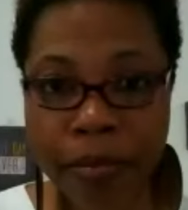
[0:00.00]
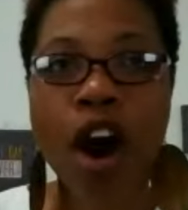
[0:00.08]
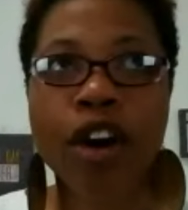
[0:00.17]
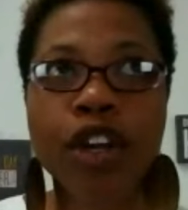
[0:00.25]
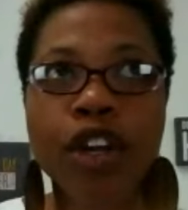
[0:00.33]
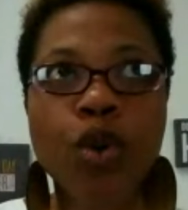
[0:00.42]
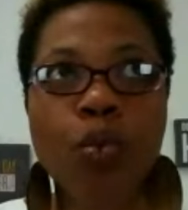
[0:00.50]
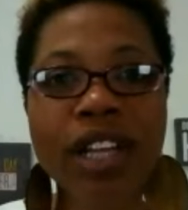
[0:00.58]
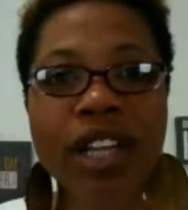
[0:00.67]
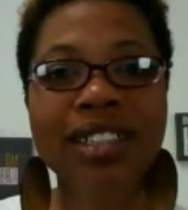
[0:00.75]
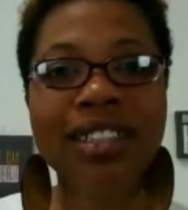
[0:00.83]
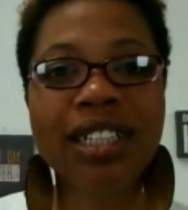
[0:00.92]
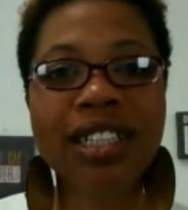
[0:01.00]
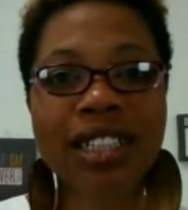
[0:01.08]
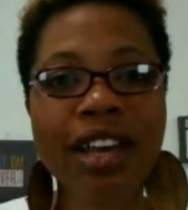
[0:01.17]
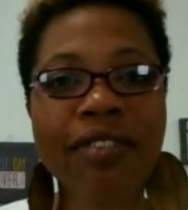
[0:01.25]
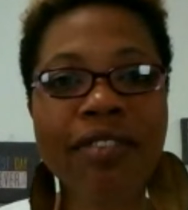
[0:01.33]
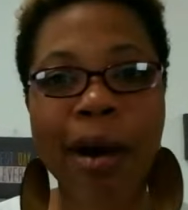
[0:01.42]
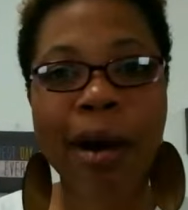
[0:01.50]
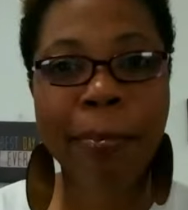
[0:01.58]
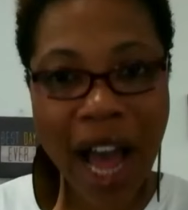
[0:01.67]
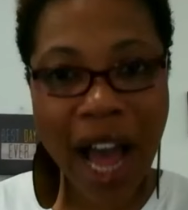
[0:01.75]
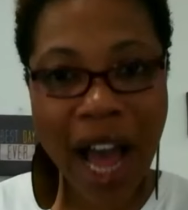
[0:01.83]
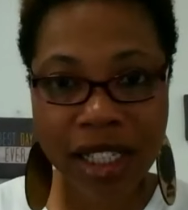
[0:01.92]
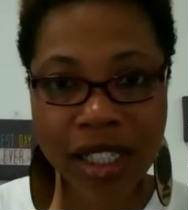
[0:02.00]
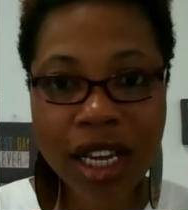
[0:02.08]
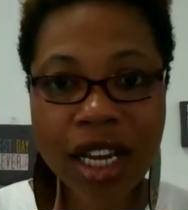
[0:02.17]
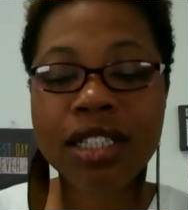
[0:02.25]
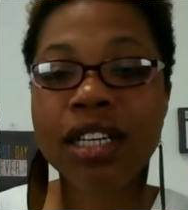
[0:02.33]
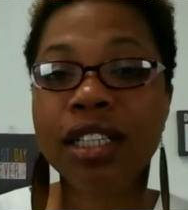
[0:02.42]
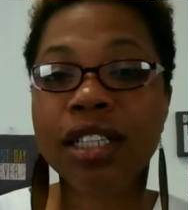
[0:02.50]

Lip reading: Are you willing to live in a box to